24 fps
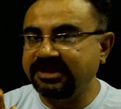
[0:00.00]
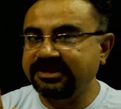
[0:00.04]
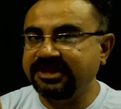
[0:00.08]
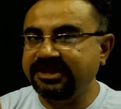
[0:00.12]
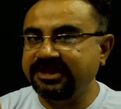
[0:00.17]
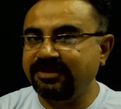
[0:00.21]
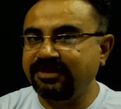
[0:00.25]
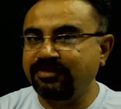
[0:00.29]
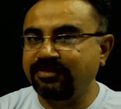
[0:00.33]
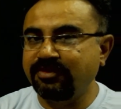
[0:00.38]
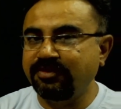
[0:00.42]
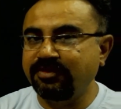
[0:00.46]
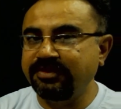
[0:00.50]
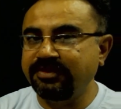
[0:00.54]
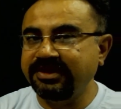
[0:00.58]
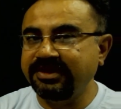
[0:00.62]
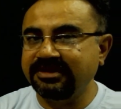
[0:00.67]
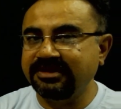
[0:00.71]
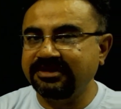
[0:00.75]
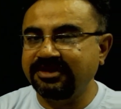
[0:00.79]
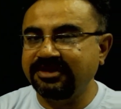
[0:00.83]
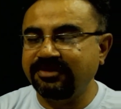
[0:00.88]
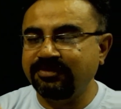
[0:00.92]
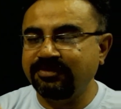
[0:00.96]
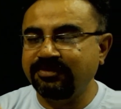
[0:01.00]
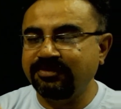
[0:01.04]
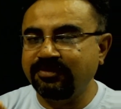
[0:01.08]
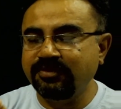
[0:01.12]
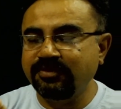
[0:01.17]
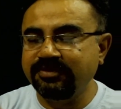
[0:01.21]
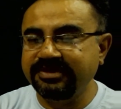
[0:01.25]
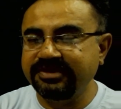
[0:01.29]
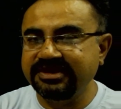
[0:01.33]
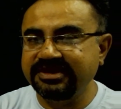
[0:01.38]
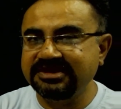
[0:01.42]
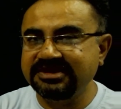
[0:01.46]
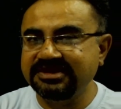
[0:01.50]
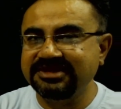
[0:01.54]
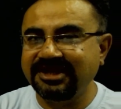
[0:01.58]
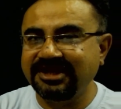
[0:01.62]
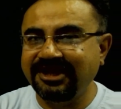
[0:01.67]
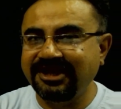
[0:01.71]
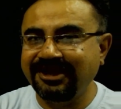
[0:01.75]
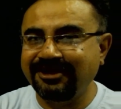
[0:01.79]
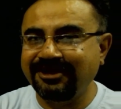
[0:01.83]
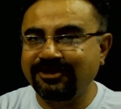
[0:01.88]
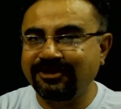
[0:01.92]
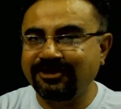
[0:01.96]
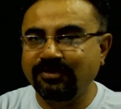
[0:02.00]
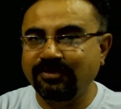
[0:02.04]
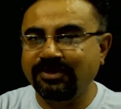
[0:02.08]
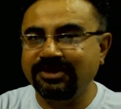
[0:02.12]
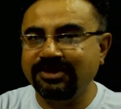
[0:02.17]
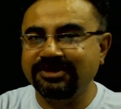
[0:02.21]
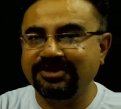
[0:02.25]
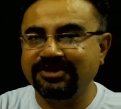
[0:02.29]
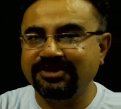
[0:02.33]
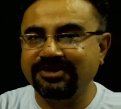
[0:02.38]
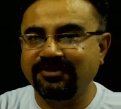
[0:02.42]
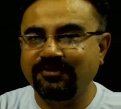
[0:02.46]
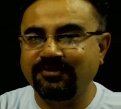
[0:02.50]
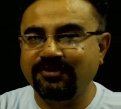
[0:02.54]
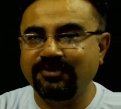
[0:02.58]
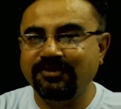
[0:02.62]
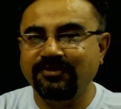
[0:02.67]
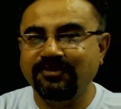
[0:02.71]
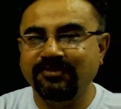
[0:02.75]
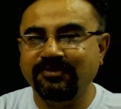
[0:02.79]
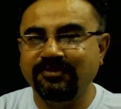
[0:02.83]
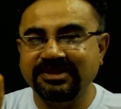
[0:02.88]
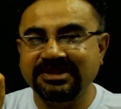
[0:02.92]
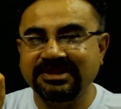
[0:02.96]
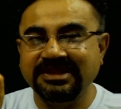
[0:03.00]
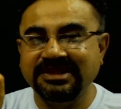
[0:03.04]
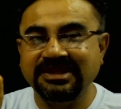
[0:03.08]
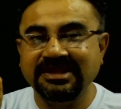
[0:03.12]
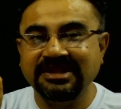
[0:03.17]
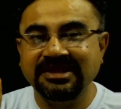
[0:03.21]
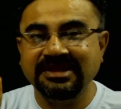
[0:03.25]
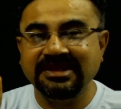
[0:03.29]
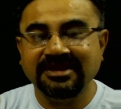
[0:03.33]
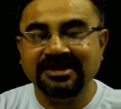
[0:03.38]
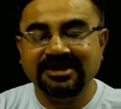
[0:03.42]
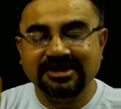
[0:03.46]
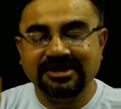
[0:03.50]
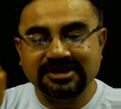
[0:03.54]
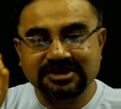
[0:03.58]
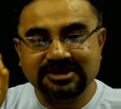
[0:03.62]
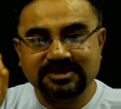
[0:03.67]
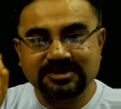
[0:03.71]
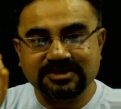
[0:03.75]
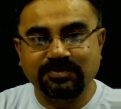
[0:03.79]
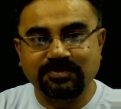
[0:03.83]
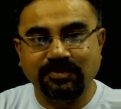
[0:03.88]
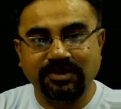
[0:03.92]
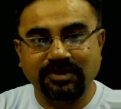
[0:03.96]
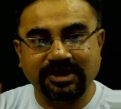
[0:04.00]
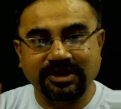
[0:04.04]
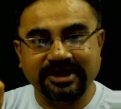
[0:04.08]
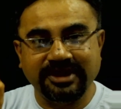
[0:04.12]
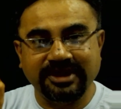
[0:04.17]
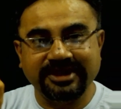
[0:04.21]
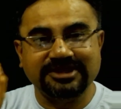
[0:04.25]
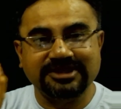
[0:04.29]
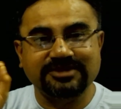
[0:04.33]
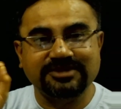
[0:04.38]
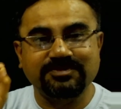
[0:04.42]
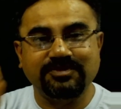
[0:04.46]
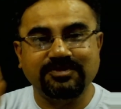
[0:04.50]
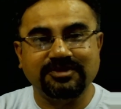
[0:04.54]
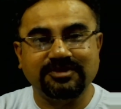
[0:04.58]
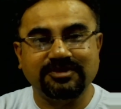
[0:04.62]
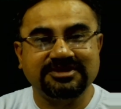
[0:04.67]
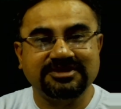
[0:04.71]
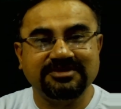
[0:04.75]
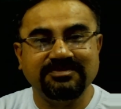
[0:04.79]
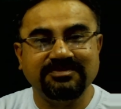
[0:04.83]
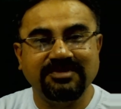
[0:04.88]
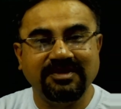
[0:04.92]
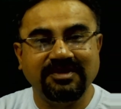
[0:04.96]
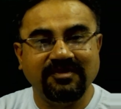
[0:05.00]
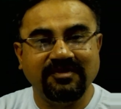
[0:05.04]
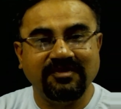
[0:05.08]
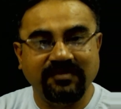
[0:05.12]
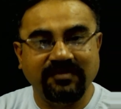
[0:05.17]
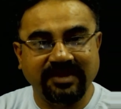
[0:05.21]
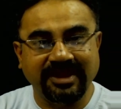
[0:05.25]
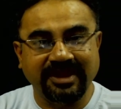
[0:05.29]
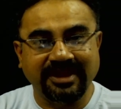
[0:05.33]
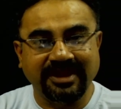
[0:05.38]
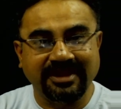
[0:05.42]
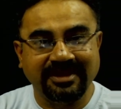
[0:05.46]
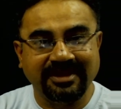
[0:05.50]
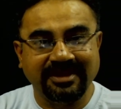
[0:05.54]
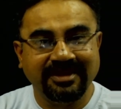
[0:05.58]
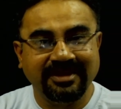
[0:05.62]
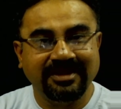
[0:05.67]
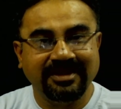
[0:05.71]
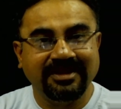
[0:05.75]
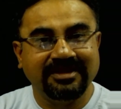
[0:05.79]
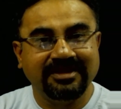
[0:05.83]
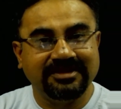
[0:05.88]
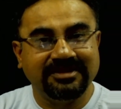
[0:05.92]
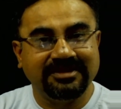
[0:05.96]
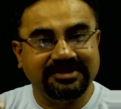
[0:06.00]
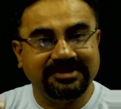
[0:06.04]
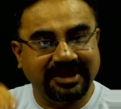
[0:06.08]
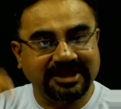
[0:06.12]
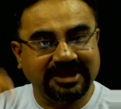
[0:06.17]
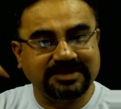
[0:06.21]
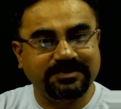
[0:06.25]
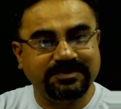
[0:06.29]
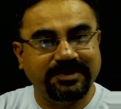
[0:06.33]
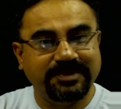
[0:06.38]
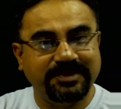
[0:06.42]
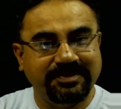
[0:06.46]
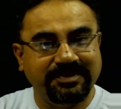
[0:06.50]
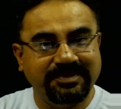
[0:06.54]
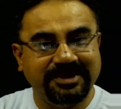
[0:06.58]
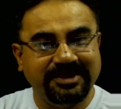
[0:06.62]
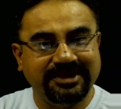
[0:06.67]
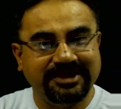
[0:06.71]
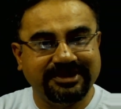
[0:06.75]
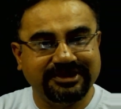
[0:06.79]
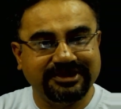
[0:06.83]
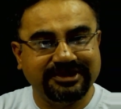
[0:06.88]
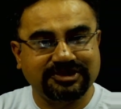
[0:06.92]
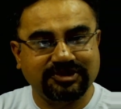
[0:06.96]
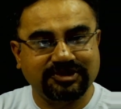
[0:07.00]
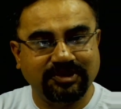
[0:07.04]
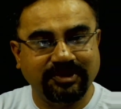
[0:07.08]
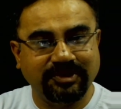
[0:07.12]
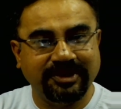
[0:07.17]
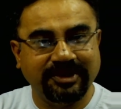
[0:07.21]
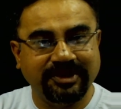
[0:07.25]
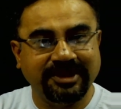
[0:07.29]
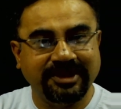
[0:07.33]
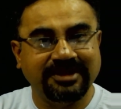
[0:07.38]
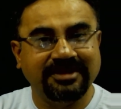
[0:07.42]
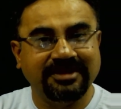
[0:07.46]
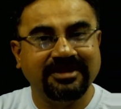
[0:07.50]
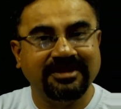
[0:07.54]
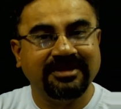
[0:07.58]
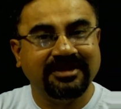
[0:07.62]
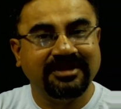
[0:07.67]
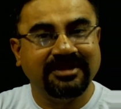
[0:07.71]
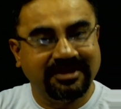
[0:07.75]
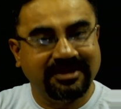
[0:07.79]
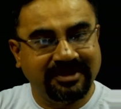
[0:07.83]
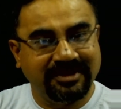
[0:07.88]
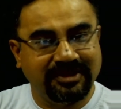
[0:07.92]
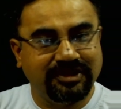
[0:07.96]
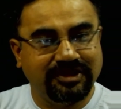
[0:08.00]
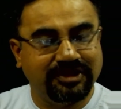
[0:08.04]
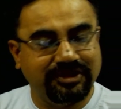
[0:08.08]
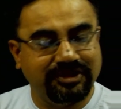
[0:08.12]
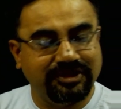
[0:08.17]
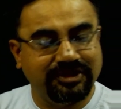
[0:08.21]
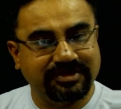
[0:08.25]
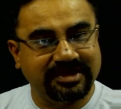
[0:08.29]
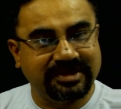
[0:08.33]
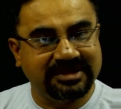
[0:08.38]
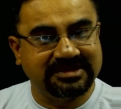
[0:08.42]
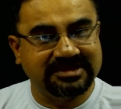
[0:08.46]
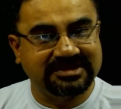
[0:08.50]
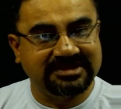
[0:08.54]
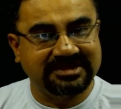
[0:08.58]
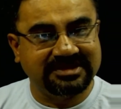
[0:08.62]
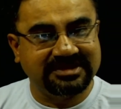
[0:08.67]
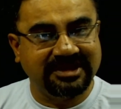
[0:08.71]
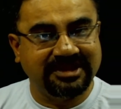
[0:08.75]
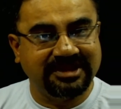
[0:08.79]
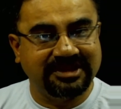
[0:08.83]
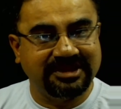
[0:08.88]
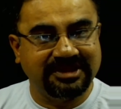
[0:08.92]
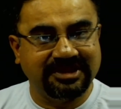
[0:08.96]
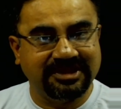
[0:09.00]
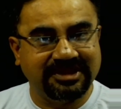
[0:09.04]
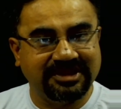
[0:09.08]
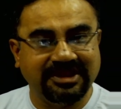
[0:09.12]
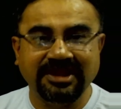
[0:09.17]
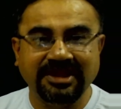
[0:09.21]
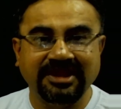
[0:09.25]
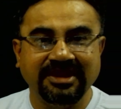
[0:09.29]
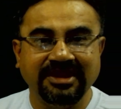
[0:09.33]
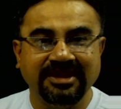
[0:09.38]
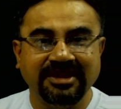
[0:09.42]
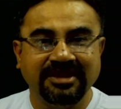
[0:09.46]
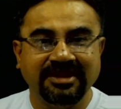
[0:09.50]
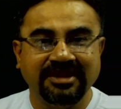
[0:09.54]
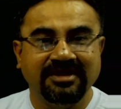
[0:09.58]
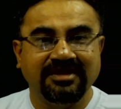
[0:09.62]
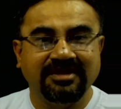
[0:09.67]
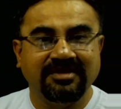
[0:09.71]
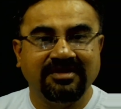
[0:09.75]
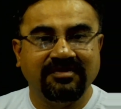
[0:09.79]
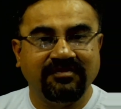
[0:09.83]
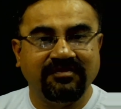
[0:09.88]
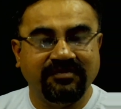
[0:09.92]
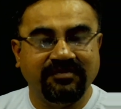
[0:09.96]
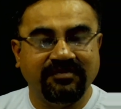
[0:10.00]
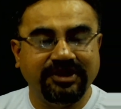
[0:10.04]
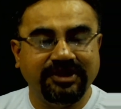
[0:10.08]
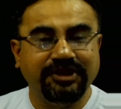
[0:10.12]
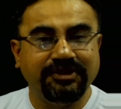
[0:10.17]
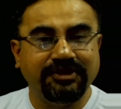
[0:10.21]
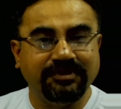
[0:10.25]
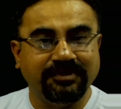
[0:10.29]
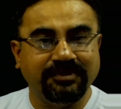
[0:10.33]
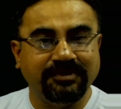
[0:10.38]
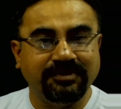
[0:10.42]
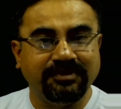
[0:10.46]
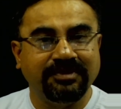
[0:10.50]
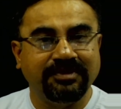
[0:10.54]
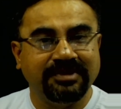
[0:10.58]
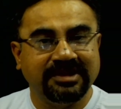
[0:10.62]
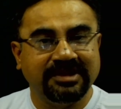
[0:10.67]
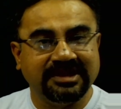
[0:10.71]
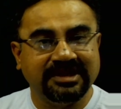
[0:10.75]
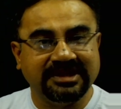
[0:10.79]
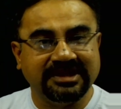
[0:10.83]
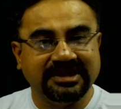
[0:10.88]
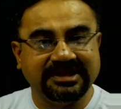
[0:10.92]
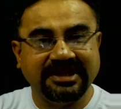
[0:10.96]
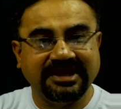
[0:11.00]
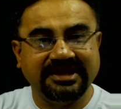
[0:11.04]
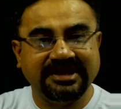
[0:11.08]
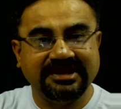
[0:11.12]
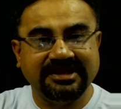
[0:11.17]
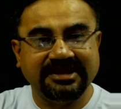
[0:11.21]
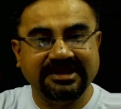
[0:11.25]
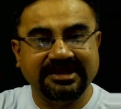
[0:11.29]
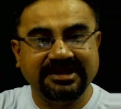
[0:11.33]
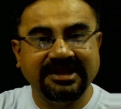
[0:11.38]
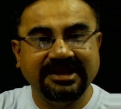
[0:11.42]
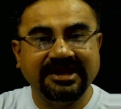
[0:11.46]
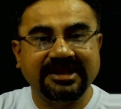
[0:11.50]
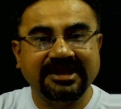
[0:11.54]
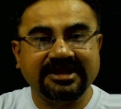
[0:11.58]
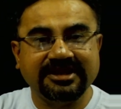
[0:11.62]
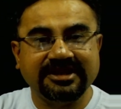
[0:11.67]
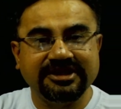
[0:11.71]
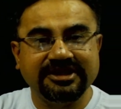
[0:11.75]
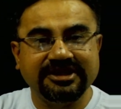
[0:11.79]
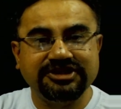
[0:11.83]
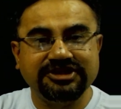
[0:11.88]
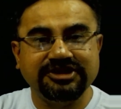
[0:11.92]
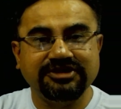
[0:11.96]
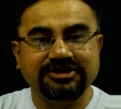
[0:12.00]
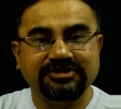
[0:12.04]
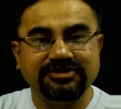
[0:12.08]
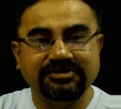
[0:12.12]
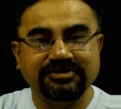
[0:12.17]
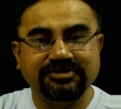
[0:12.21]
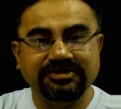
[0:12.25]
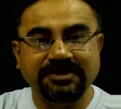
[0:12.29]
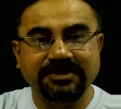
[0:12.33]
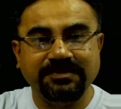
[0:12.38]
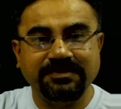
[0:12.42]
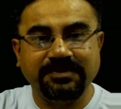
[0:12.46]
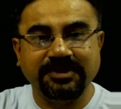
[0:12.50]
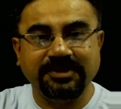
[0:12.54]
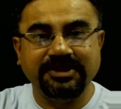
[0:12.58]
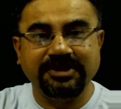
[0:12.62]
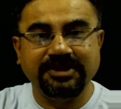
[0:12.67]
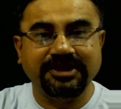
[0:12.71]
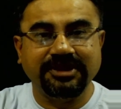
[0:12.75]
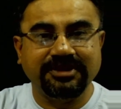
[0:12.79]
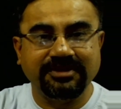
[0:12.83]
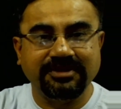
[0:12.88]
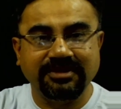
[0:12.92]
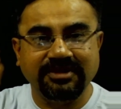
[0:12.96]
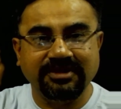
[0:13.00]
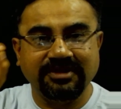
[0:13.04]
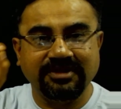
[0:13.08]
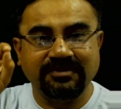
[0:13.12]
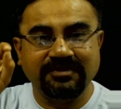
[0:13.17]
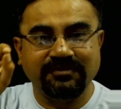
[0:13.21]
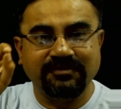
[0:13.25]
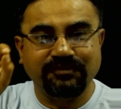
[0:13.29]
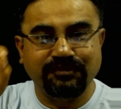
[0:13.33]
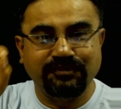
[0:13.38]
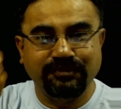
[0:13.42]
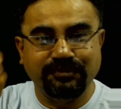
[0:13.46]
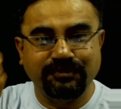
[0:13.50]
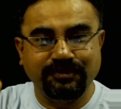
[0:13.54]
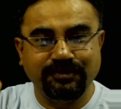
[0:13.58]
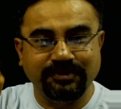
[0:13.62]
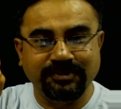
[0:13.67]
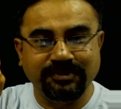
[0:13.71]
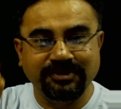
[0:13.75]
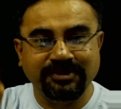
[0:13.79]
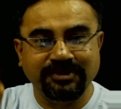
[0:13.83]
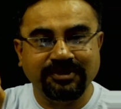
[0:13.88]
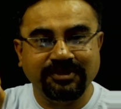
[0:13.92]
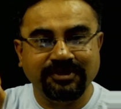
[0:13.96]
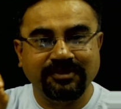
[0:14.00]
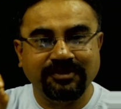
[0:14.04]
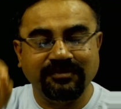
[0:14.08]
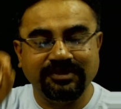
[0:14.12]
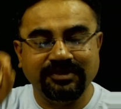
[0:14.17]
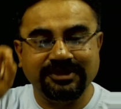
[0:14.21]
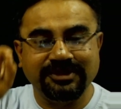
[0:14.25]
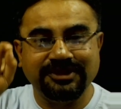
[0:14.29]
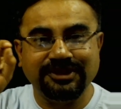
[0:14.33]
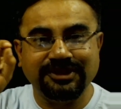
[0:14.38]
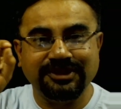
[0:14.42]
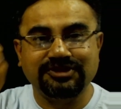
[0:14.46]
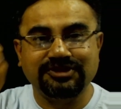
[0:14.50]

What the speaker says: they are moving, they move easily toward the food with the smallest possible way. The experiment is showing, here you can see in the video, that they are reaching to the particular food with the